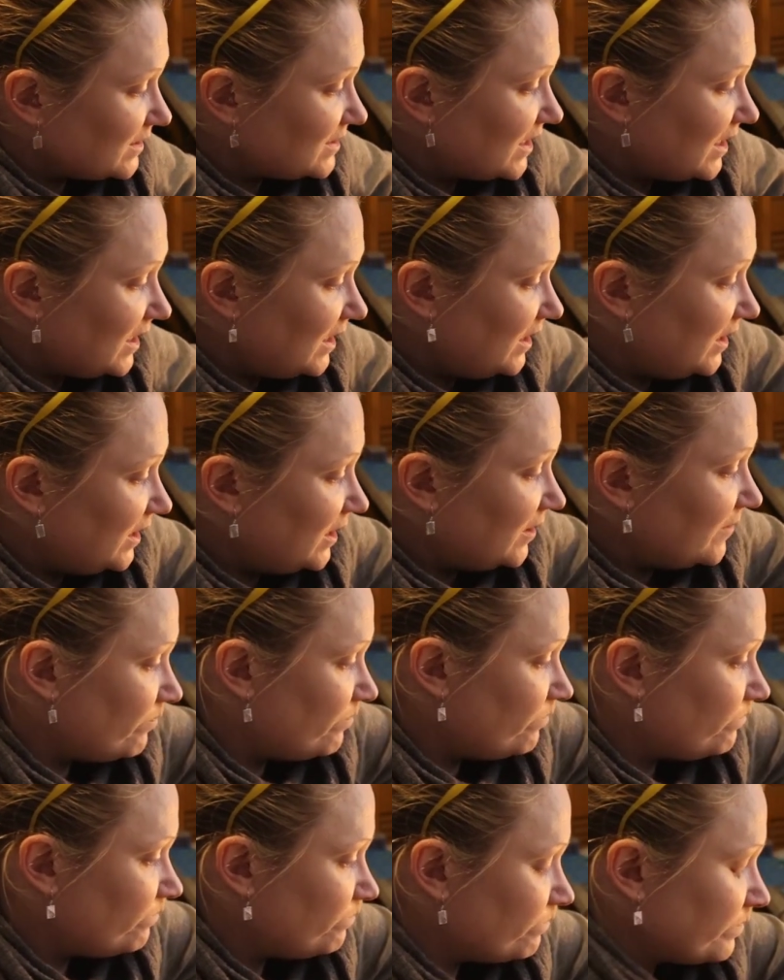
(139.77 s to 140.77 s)
tiny
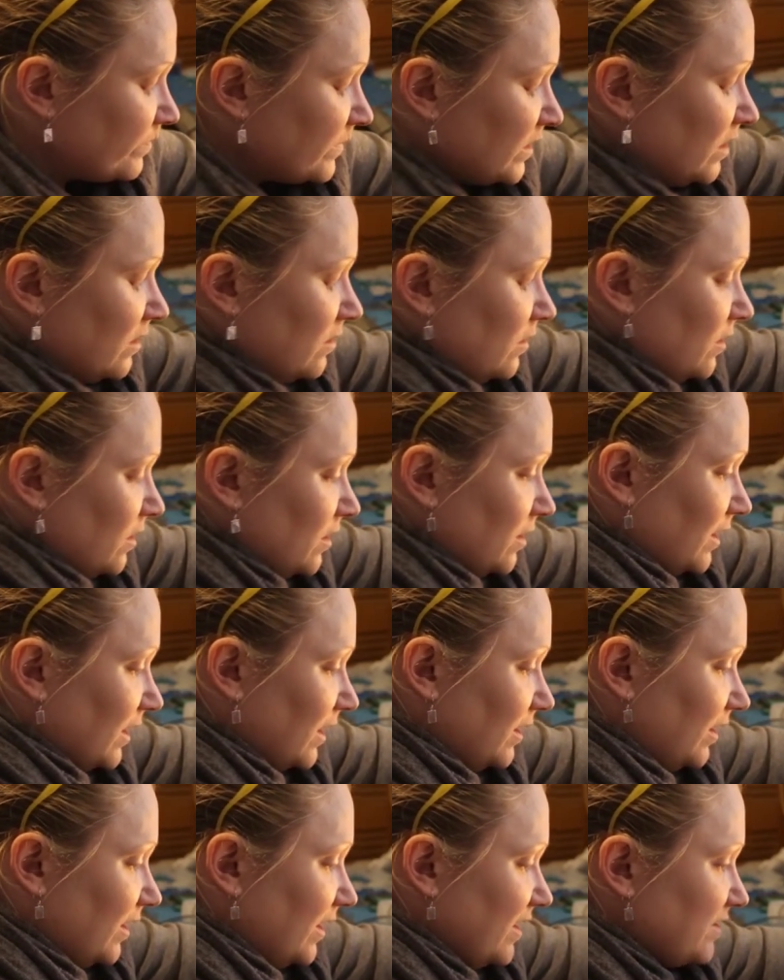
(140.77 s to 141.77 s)

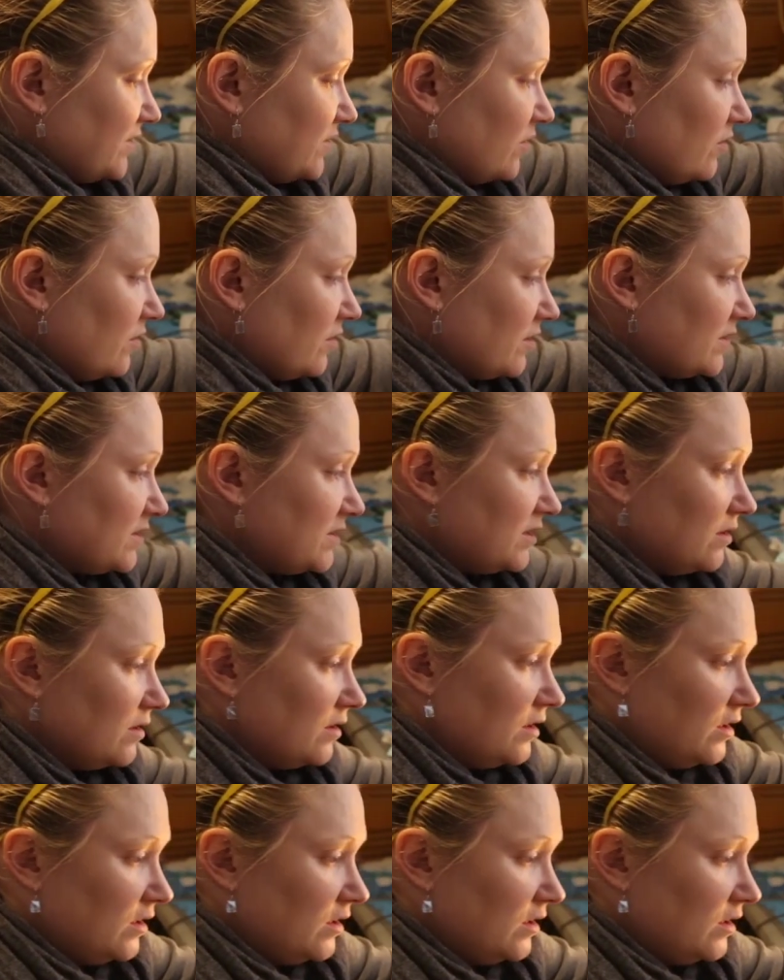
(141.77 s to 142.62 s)
like lace hooks.